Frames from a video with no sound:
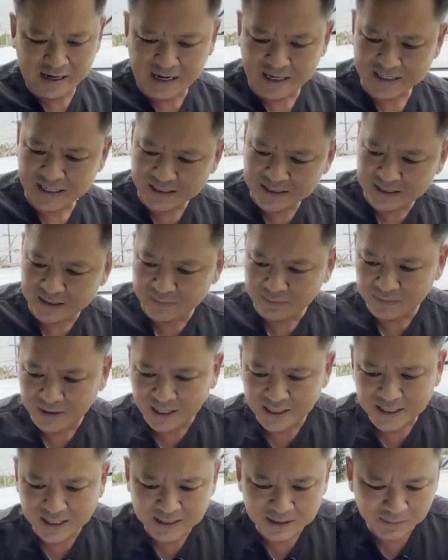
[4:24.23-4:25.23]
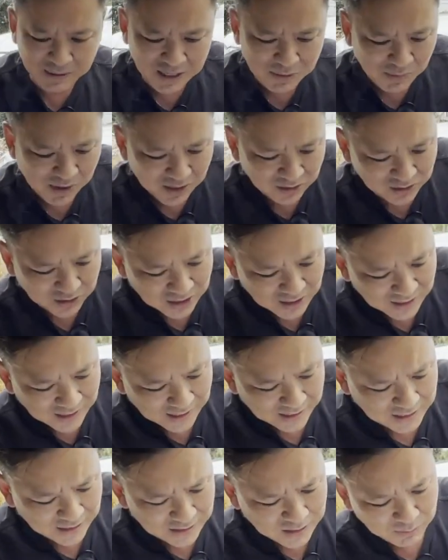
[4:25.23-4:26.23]
I got some I got some emails.
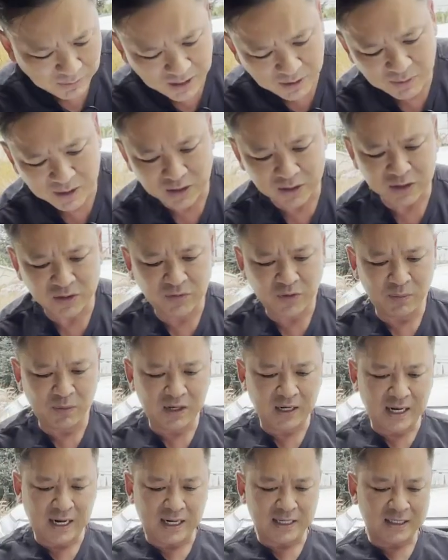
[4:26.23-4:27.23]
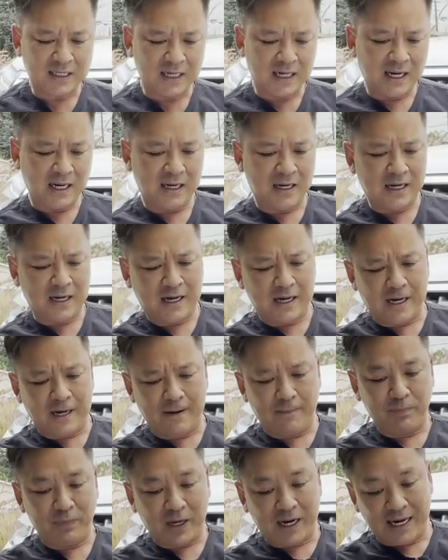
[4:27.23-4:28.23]
I got some emails from you guys that I
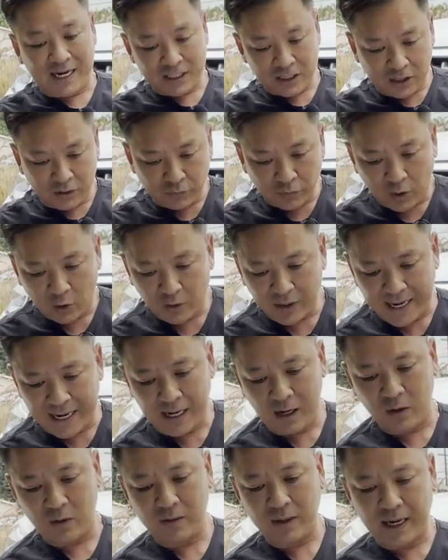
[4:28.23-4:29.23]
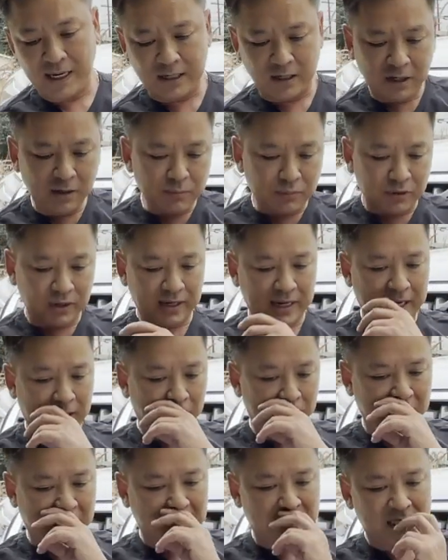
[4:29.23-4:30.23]
um, I actually wrote out. I couldn't print
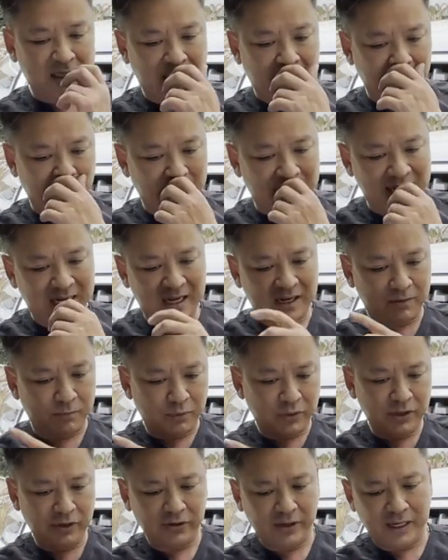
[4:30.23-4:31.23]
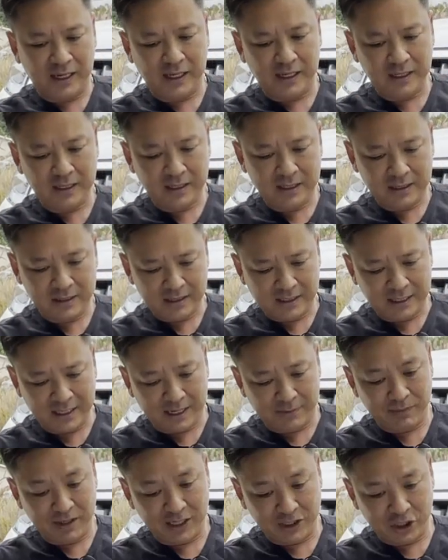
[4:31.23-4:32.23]
out because I ran out of printer ink.
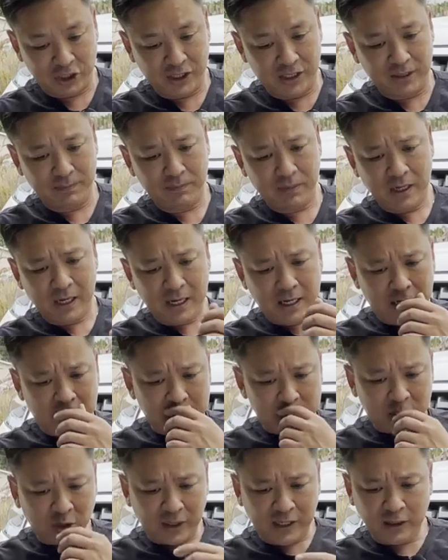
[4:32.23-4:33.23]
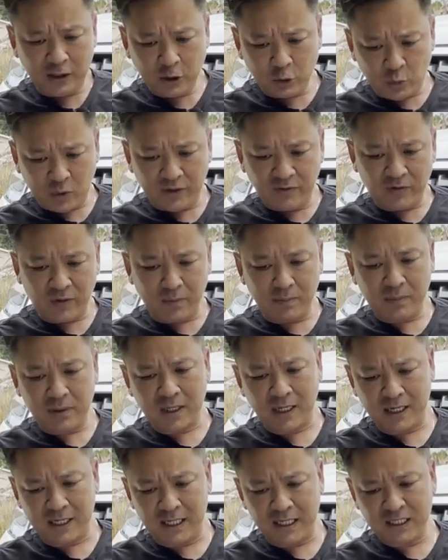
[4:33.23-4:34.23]
Yeah, I'm that cheap. So here's one from
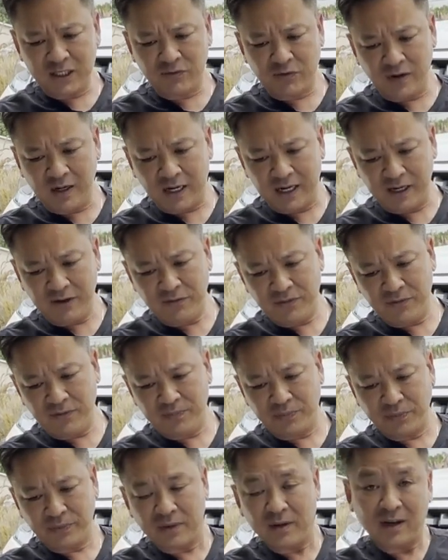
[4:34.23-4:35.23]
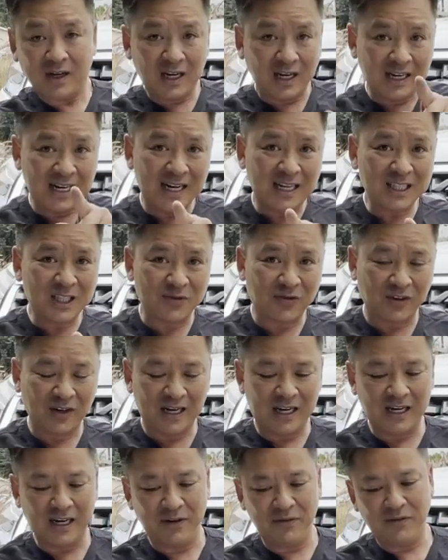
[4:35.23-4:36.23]
Canucks for Life. Canucks for
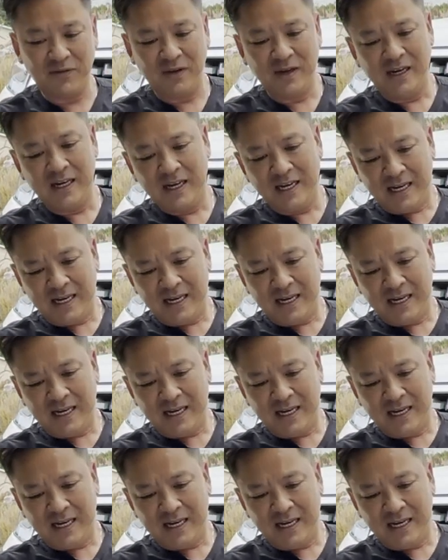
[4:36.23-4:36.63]
Life.